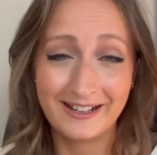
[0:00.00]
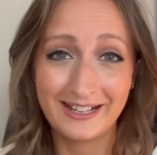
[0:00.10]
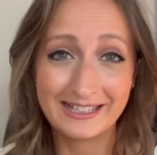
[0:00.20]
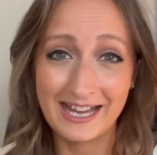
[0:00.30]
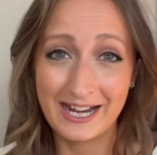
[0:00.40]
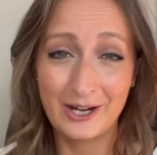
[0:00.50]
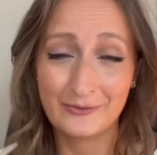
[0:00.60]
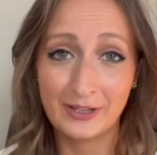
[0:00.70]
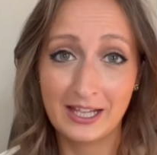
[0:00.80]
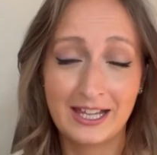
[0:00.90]
in that
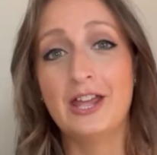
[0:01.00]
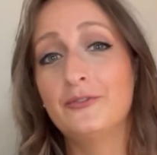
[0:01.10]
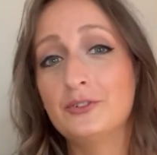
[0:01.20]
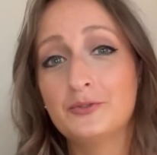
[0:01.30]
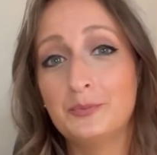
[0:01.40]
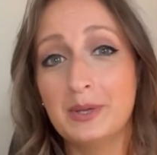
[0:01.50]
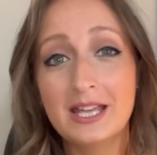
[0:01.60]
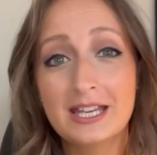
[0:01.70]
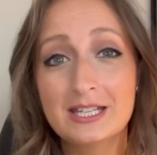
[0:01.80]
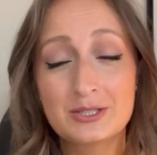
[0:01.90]
outfit, if you've
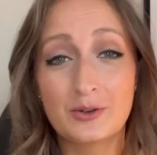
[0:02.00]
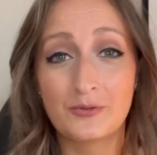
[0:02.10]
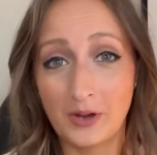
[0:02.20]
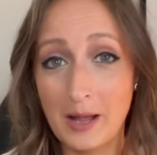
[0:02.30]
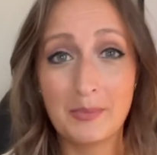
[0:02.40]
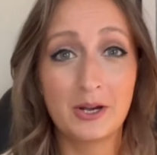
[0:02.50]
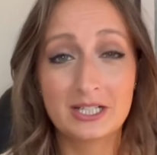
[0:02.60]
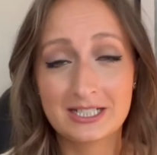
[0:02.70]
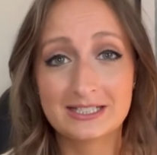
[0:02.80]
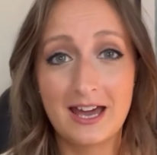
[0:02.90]
been to a frat
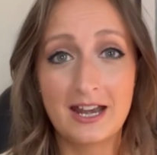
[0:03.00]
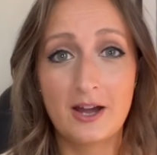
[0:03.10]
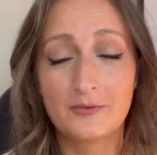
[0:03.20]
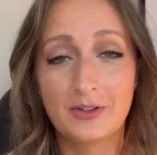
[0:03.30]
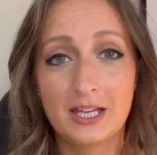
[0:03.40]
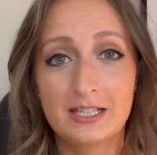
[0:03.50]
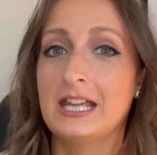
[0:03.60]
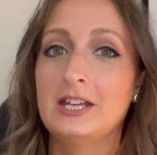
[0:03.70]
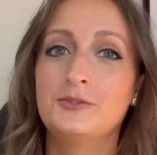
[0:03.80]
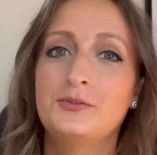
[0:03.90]
party in that outfit,
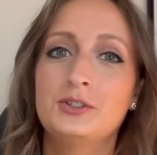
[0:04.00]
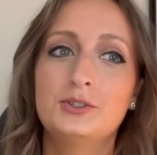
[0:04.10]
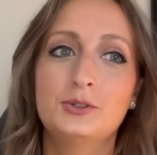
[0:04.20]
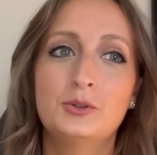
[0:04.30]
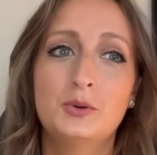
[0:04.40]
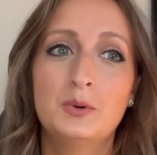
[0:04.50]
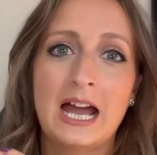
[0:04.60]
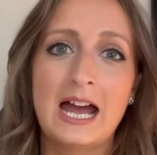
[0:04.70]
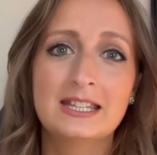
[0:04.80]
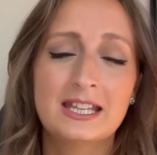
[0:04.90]
if you
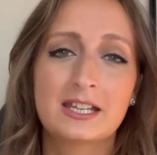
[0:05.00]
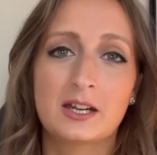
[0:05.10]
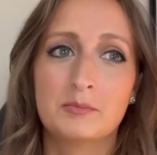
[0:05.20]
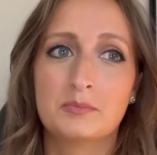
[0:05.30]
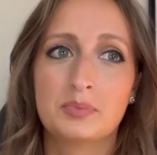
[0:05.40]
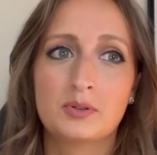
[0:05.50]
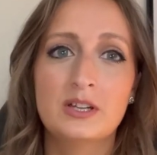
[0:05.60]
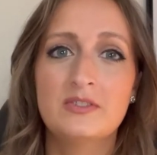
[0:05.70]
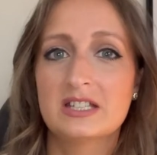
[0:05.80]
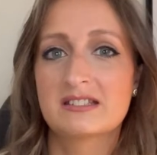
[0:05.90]
had like a
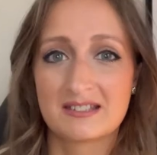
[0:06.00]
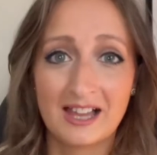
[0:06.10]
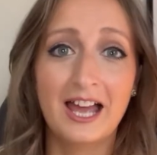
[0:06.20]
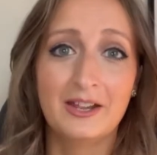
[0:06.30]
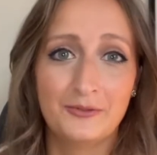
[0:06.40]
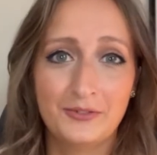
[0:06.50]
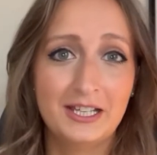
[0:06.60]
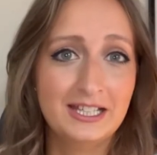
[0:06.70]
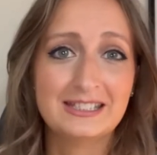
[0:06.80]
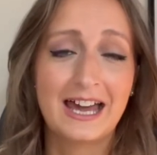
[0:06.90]
previous life
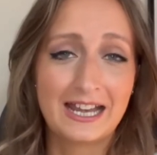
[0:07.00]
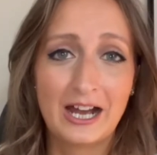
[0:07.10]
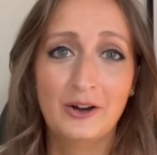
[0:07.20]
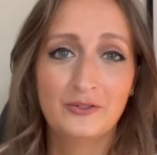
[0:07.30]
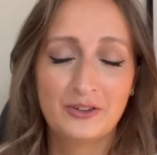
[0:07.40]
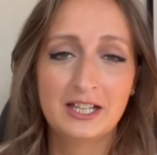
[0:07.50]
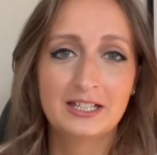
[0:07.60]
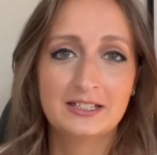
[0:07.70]
in that outfit,